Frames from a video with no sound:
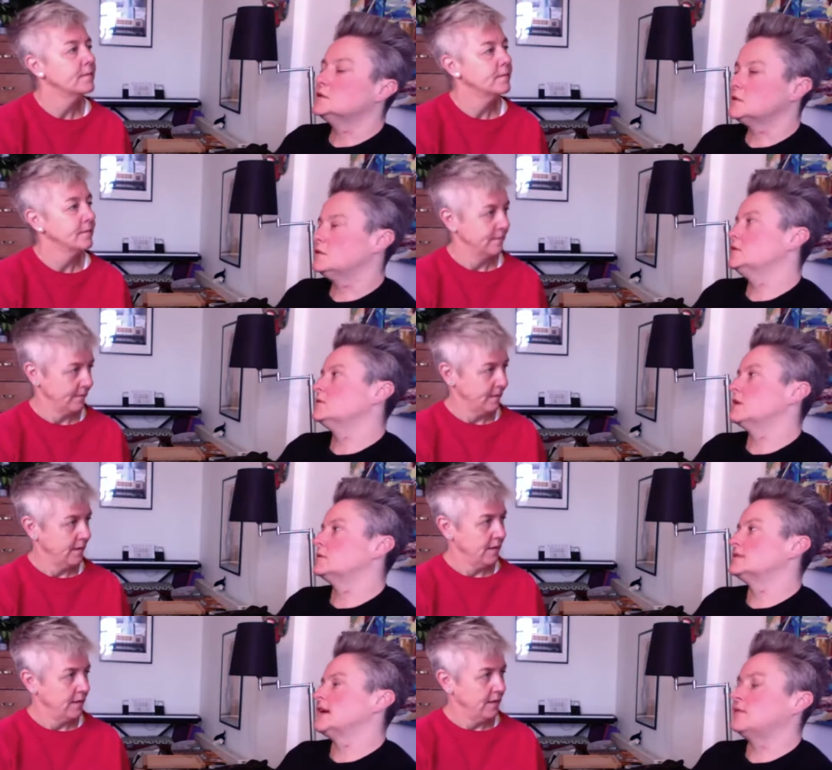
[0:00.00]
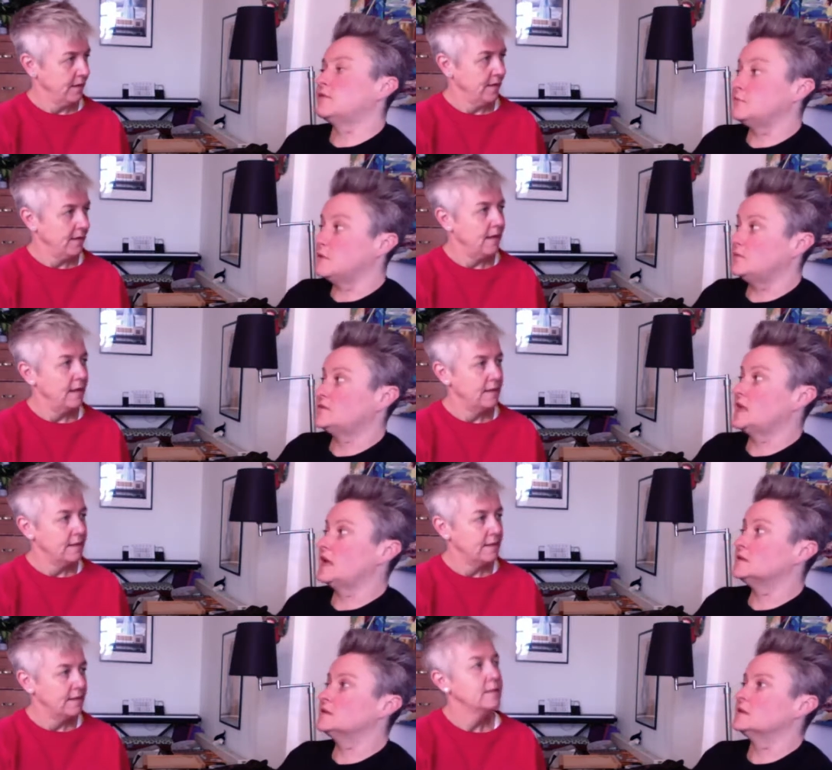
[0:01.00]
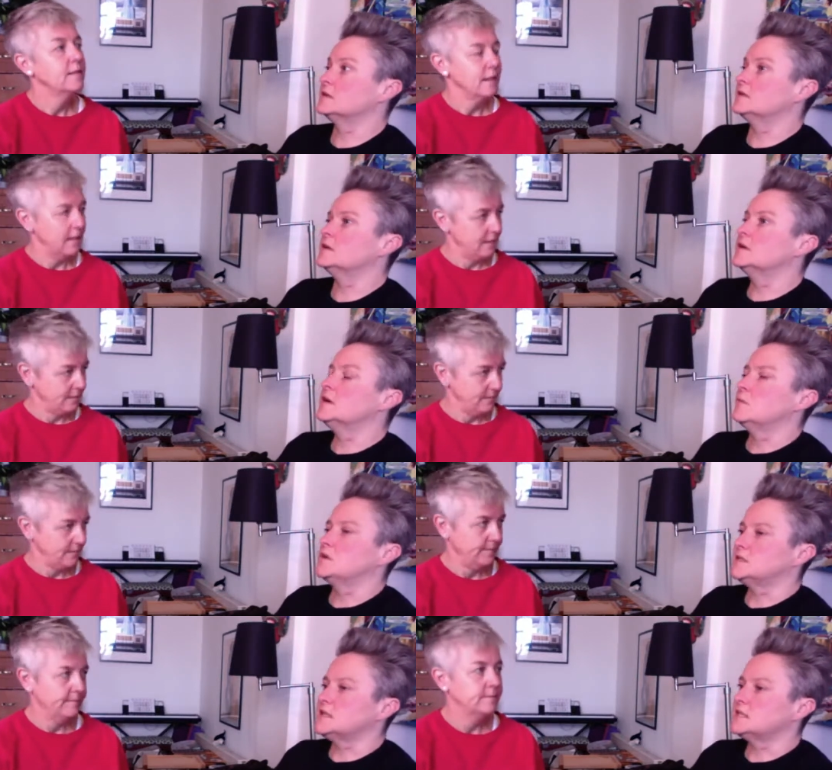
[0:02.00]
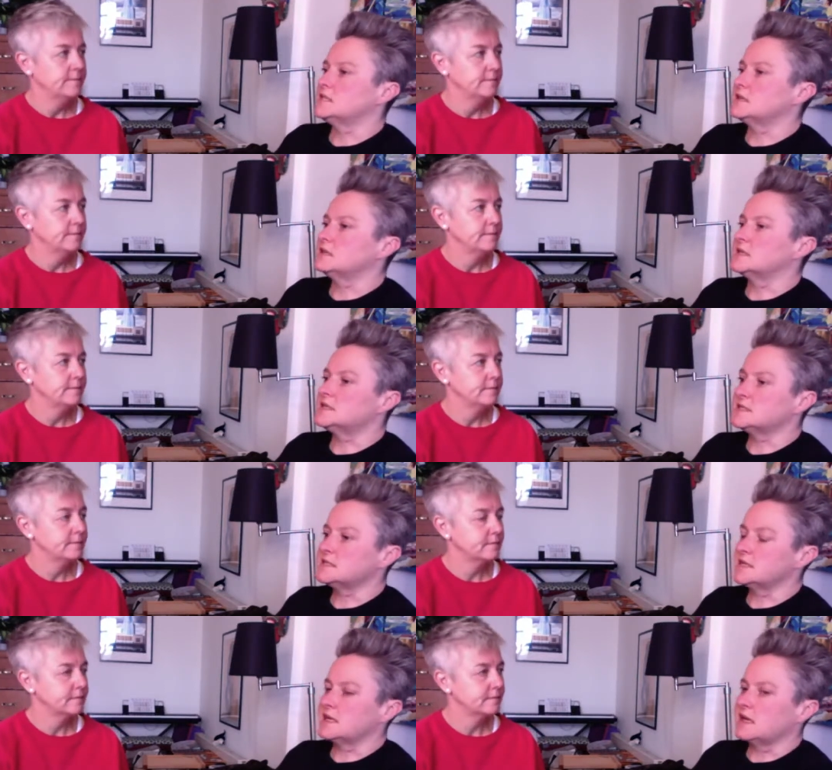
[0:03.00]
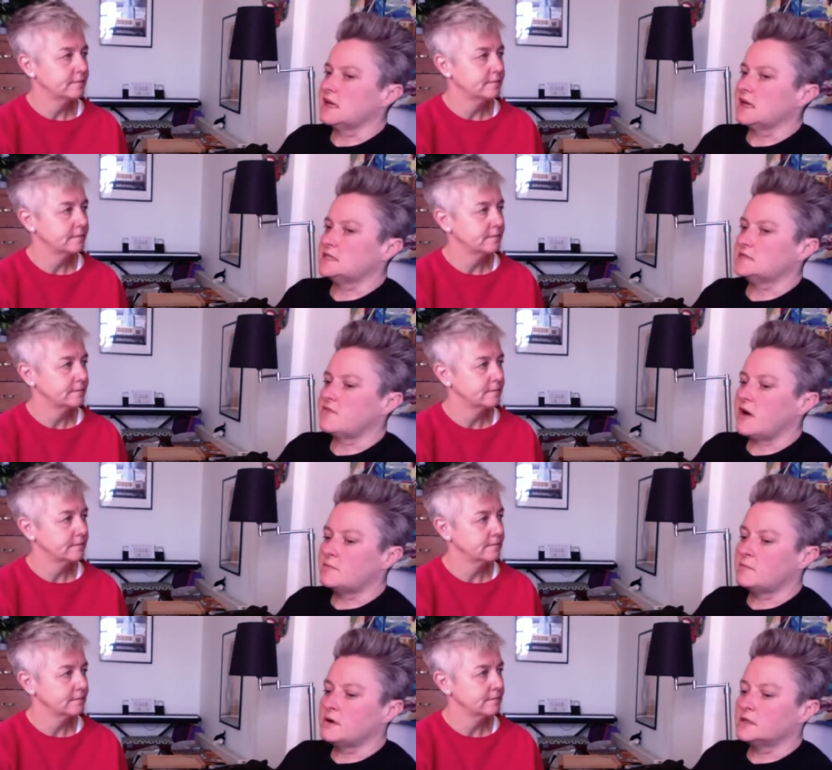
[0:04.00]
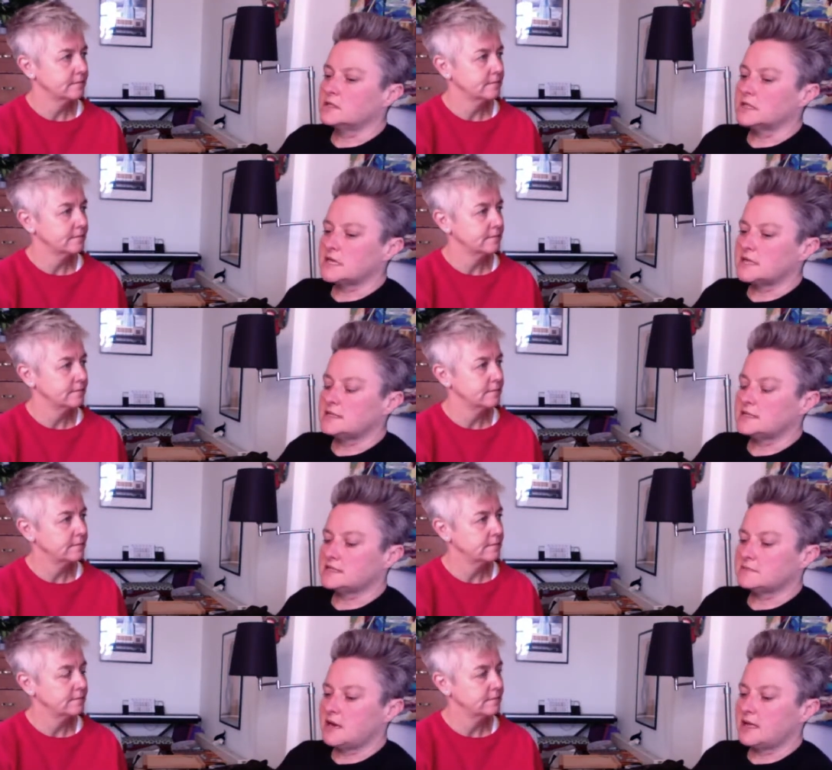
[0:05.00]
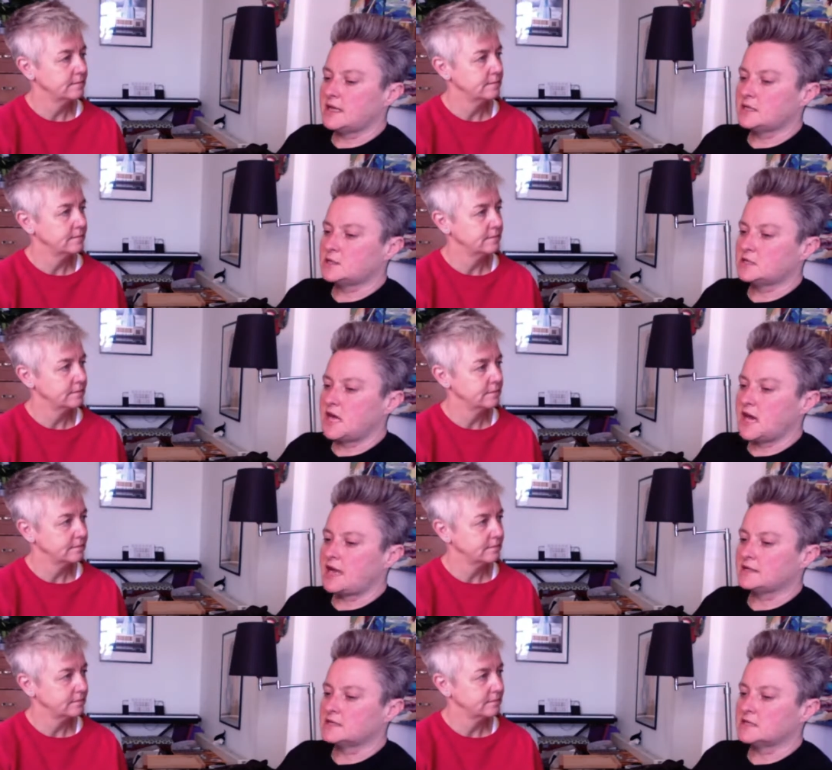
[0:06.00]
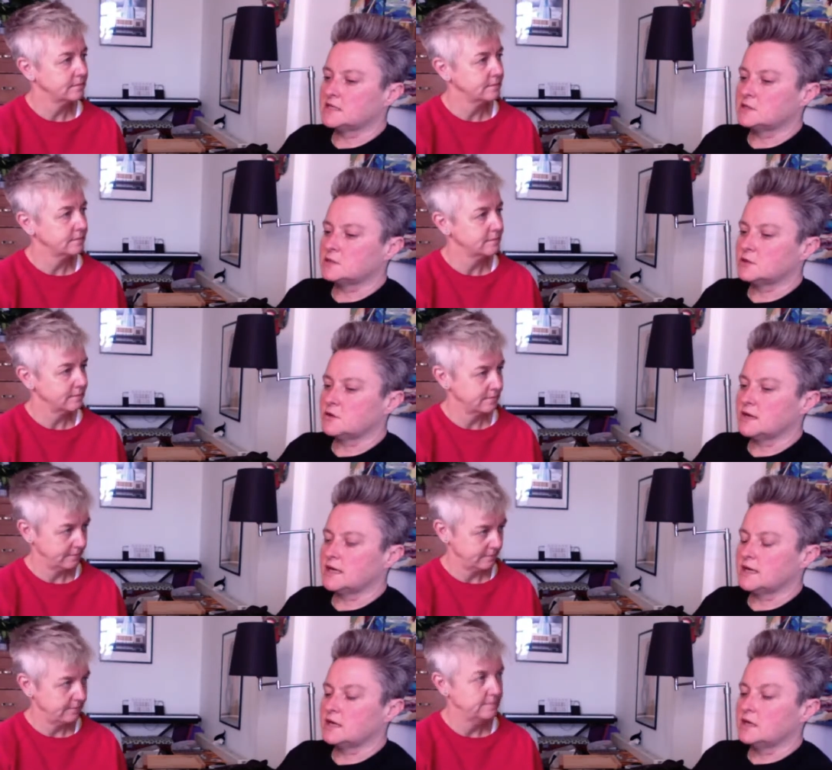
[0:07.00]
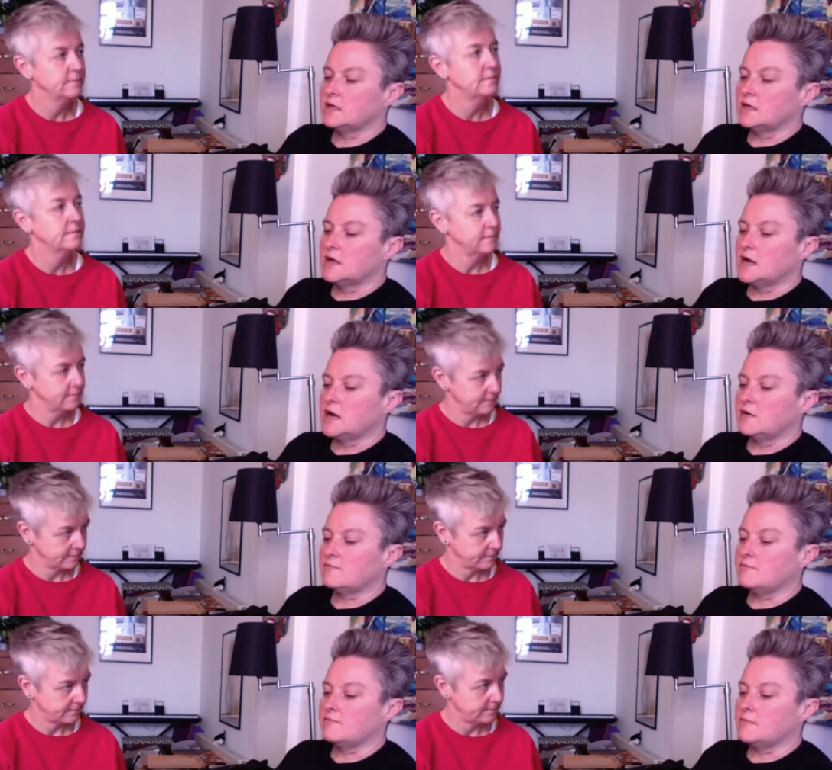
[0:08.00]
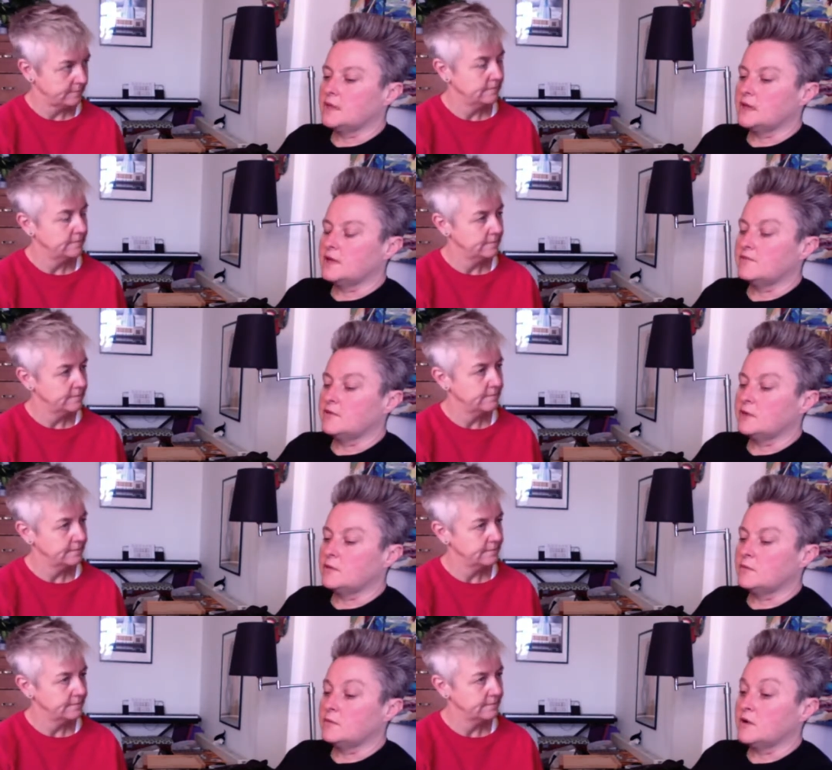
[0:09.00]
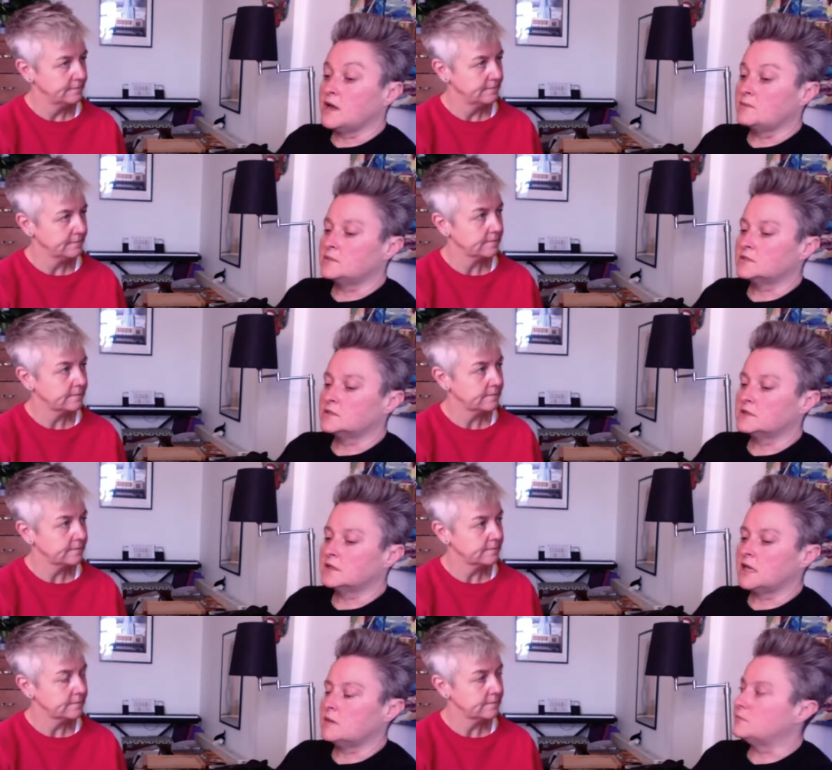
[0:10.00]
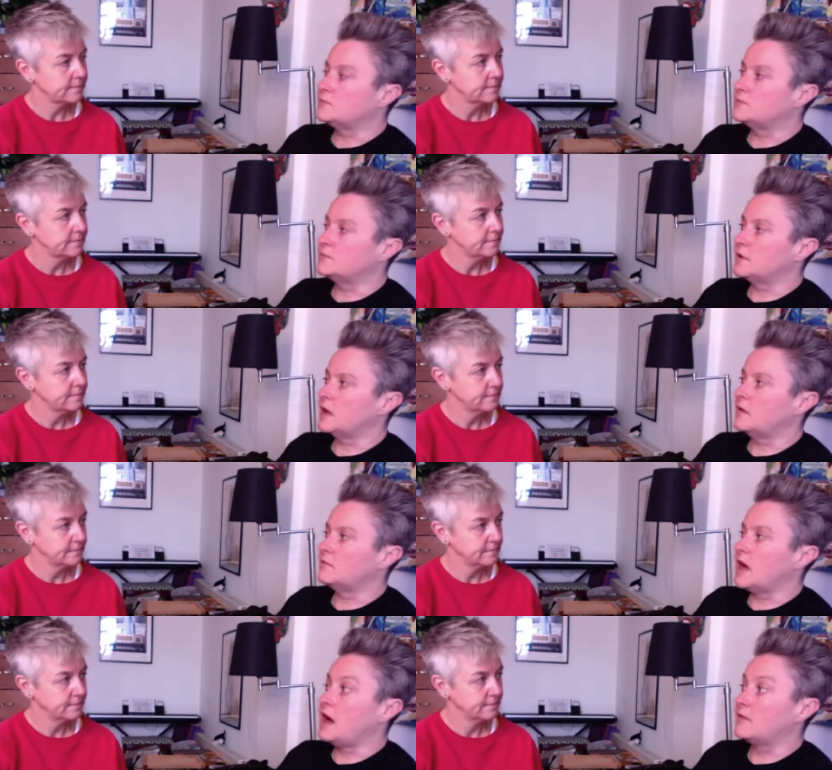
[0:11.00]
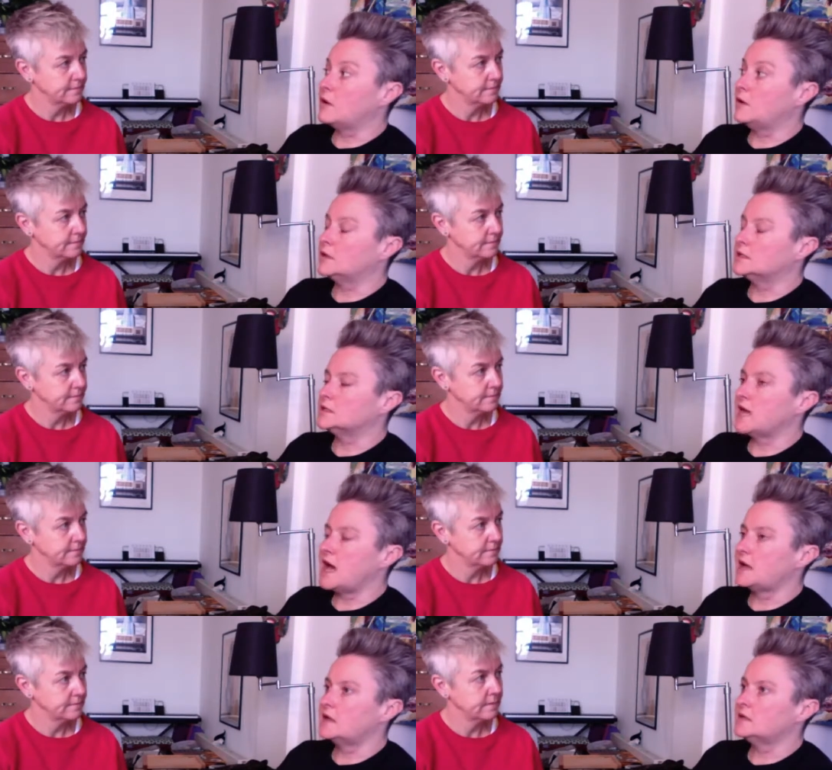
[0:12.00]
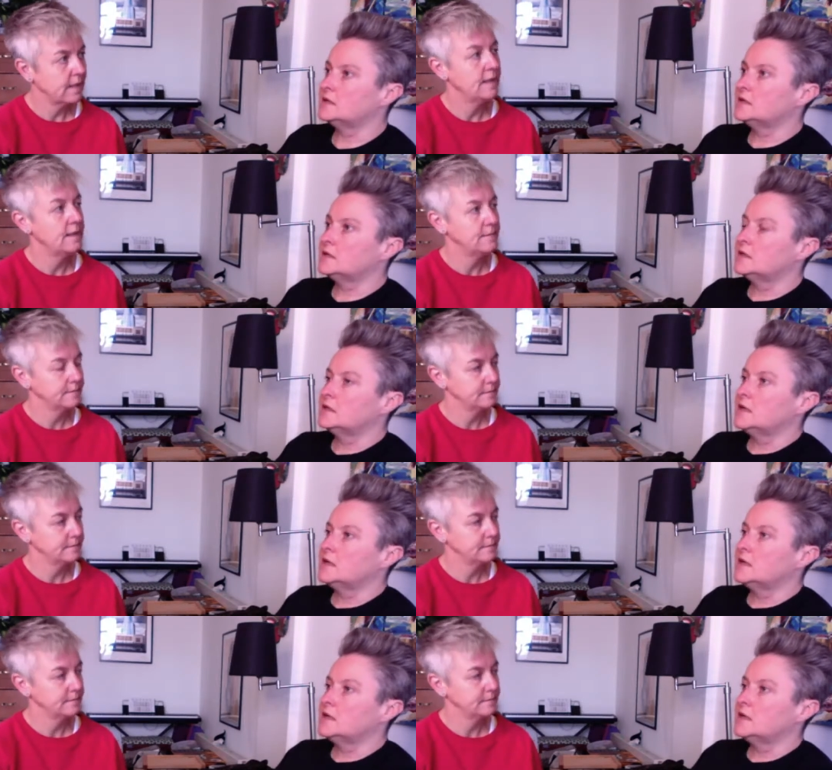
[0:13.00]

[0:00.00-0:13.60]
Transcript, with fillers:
Speaker 1: two year old self who moved yeah. to London, yeah. which is that this city is far much easier to manage and enjoy um, if you were able to keep um, alcohol in check. Yeah.